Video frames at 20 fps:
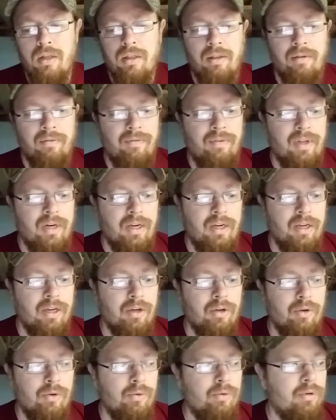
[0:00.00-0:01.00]
the
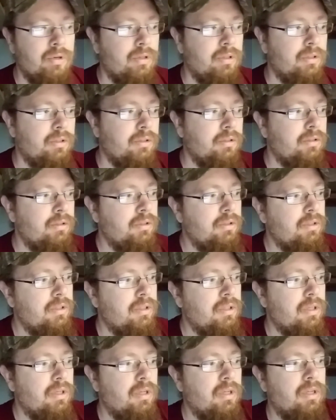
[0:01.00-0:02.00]
video
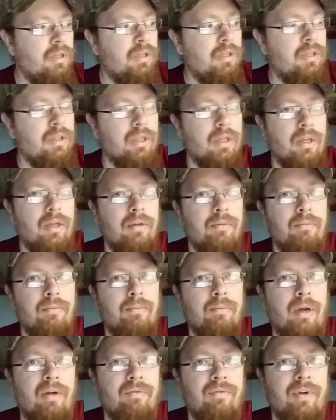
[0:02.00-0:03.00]
that
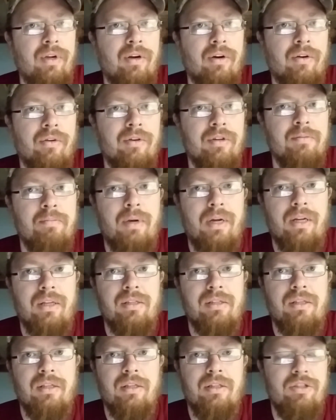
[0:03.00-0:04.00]
my VR
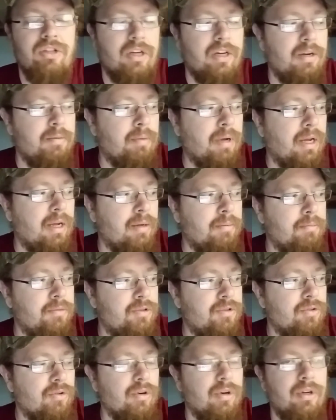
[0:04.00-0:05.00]
response to Johnny
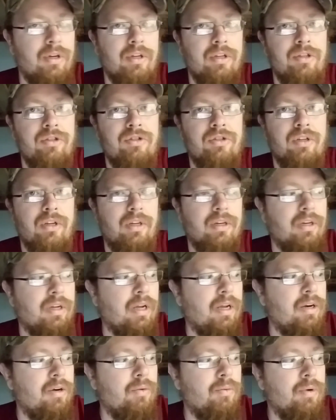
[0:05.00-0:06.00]
Bob Drudge and
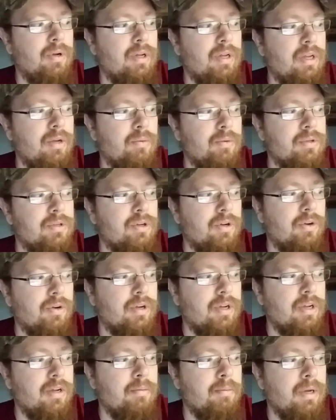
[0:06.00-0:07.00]
kind of what he was
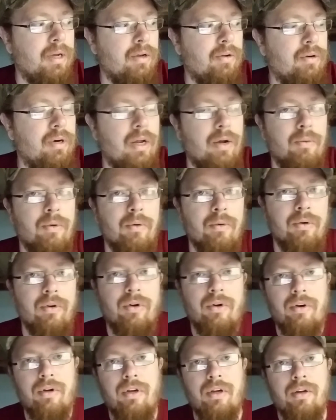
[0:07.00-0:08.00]
talking about and how we were
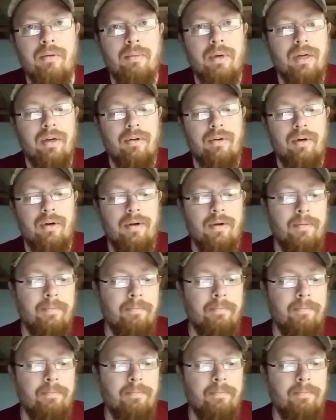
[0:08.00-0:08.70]
talking about